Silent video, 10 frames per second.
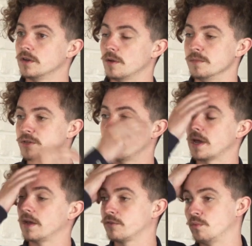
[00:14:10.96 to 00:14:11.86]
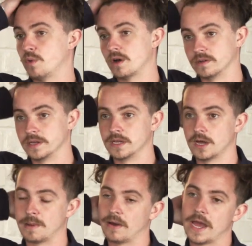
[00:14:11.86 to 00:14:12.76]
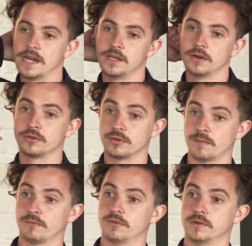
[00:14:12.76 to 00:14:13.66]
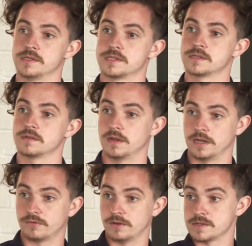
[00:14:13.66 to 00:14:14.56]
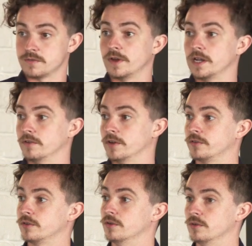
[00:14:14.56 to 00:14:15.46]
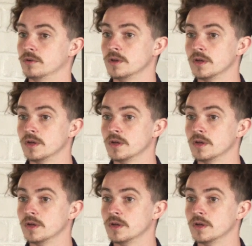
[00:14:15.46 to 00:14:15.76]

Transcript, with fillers: And we don't have to worry about any O2 influence, and if there is a failure in O2,